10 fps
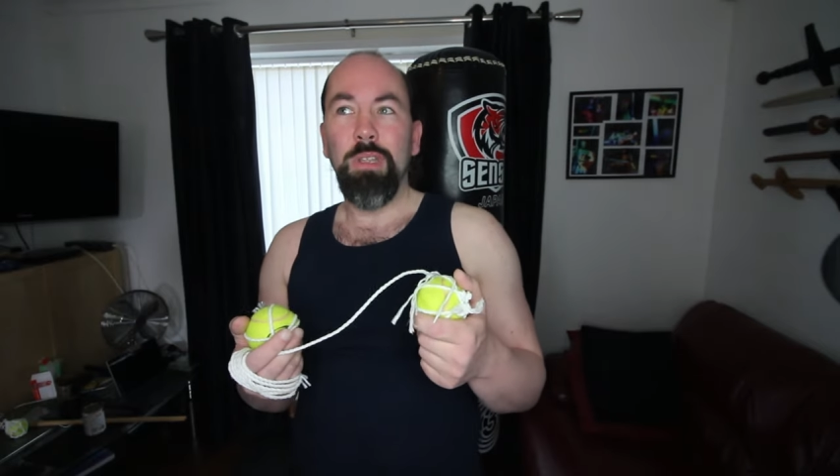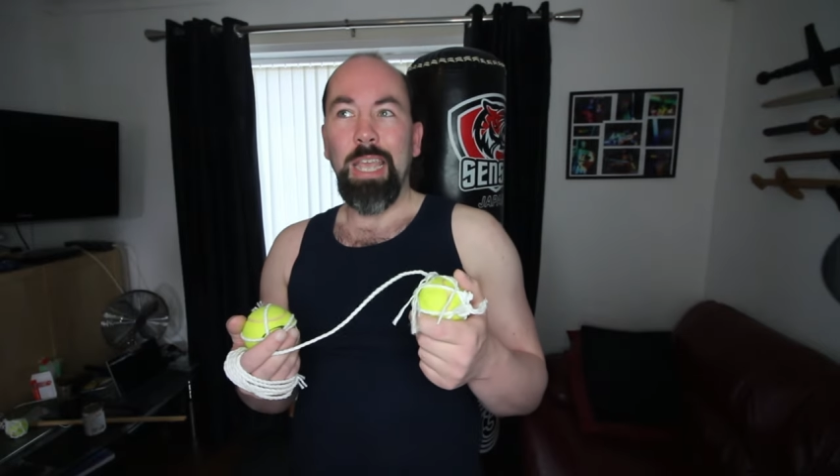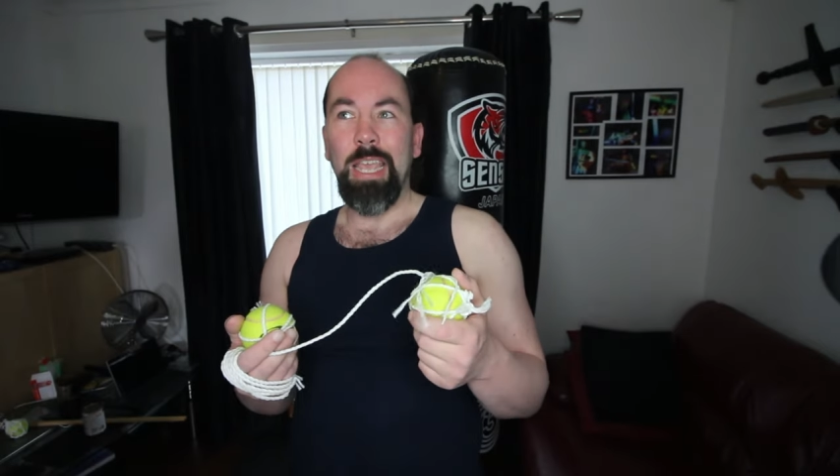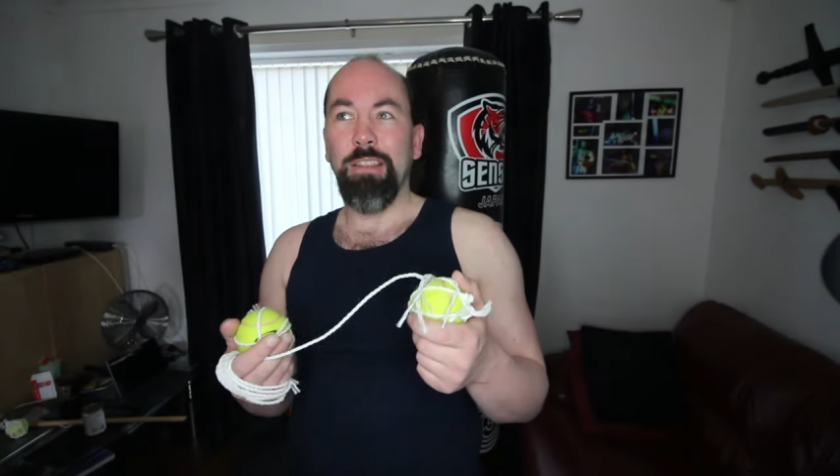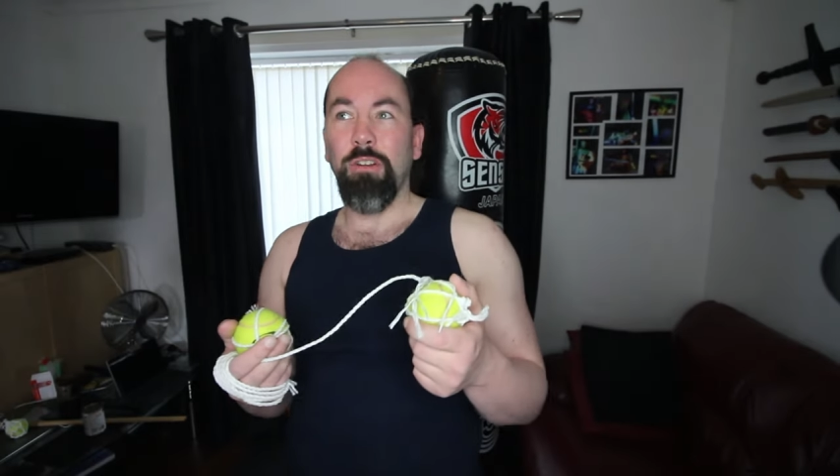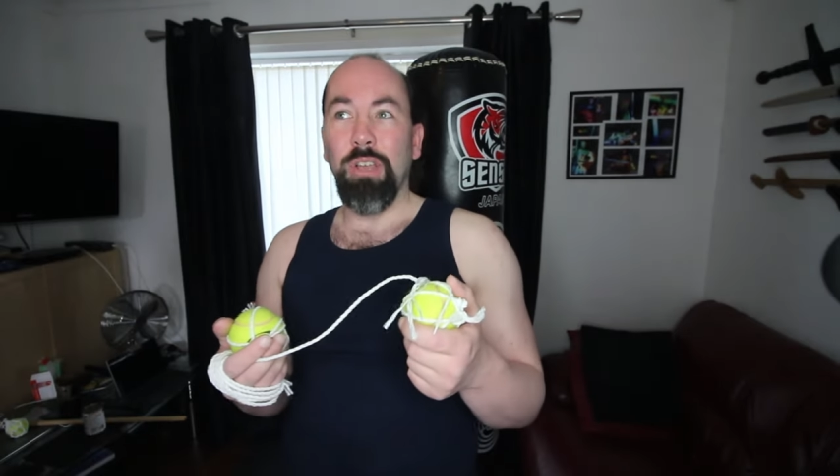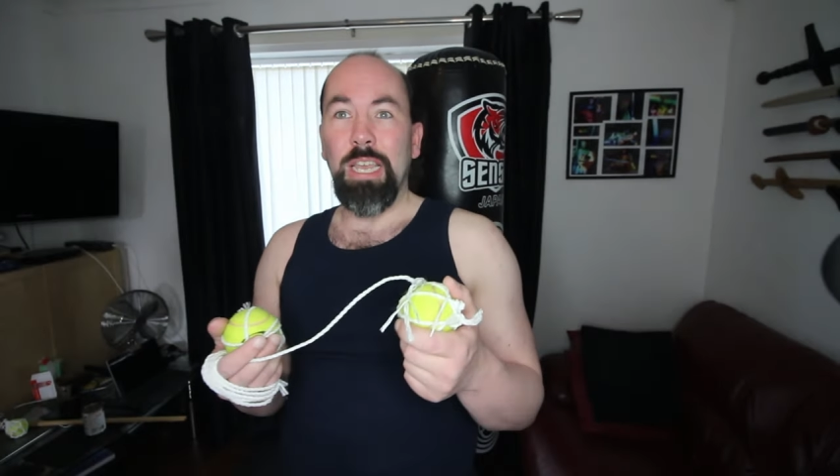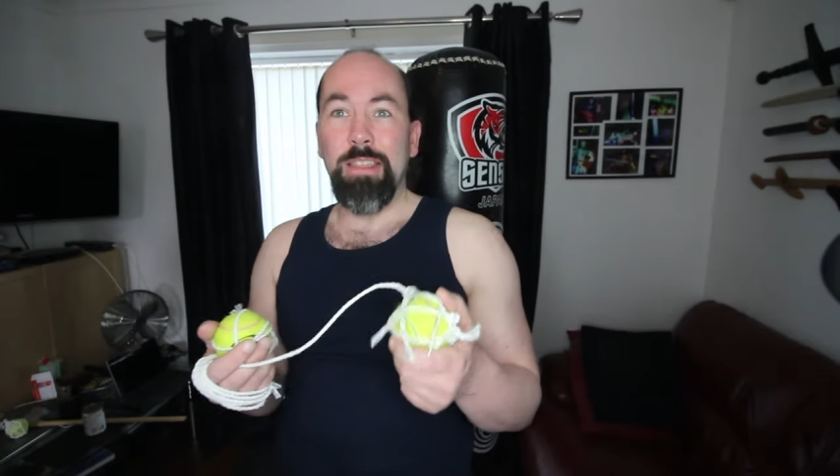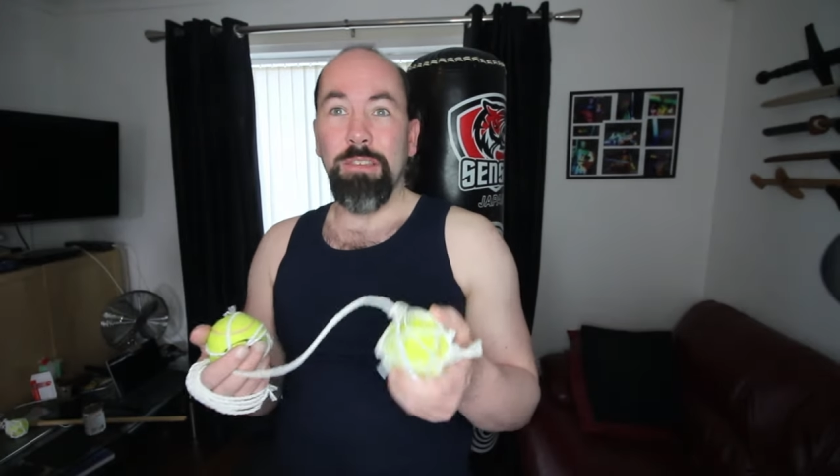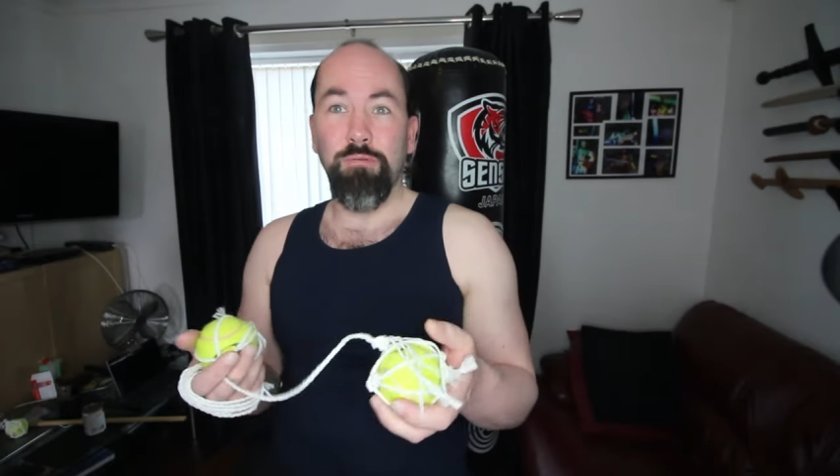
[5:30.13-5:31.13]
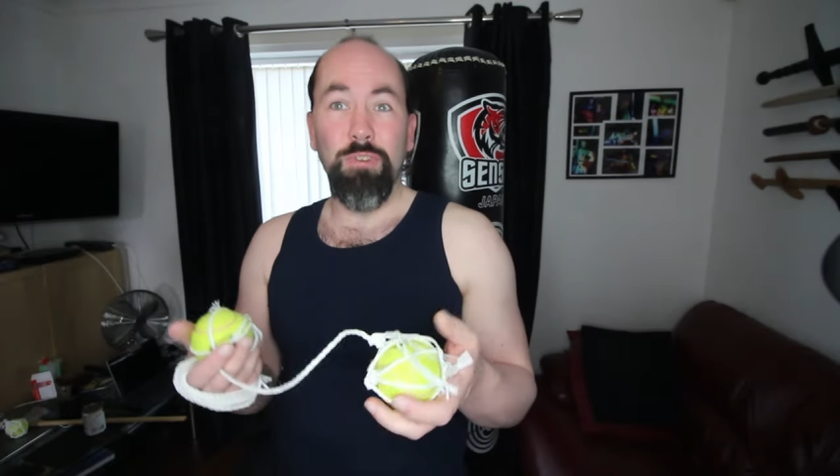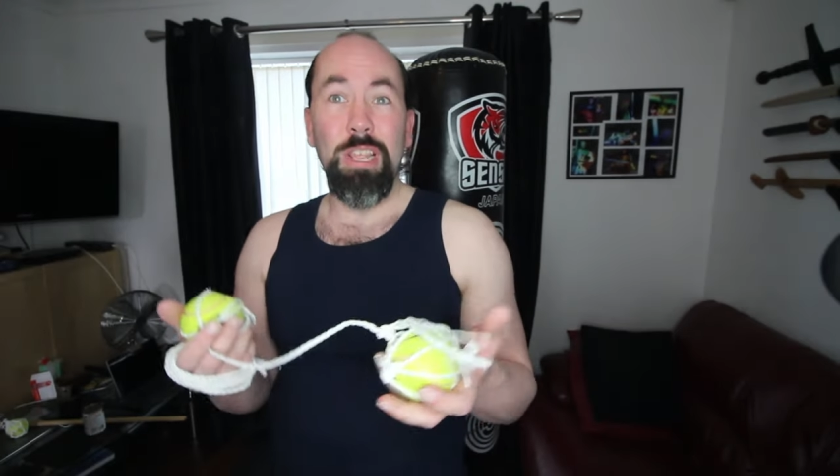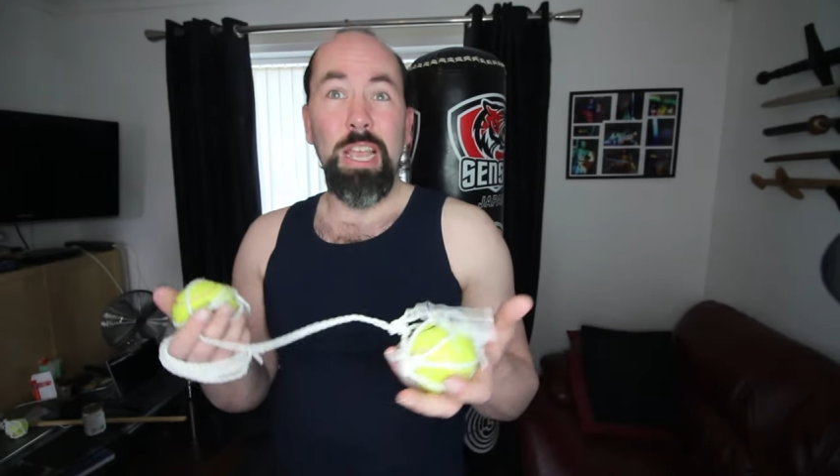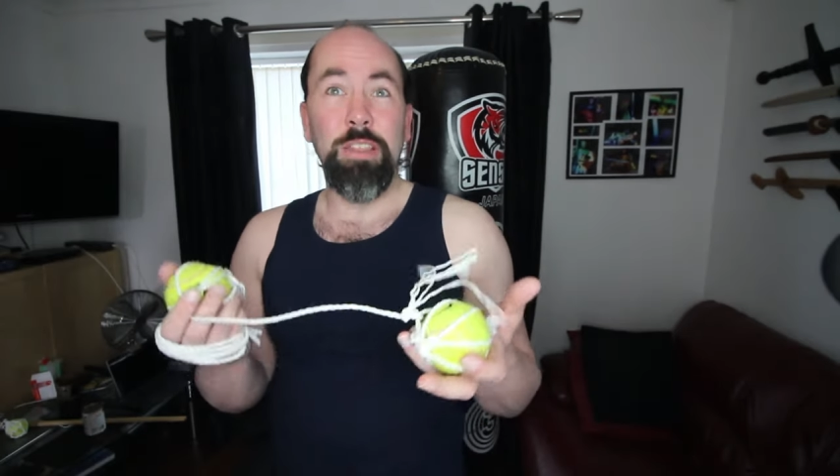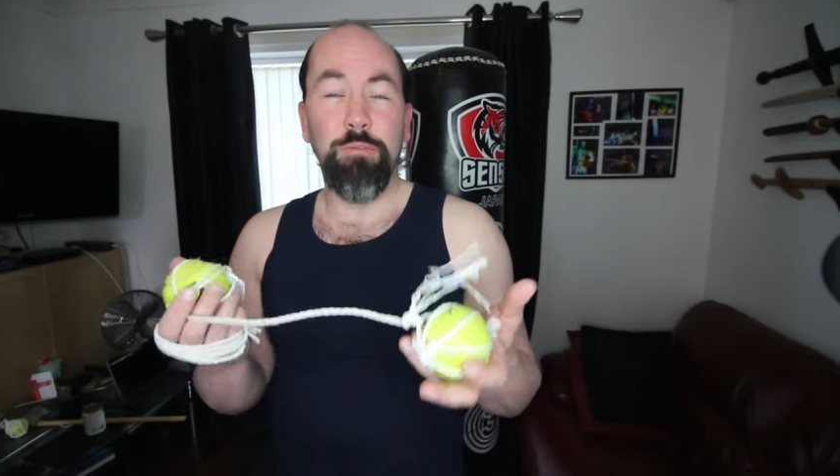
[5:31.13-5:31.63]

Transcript: hit the, gr uh,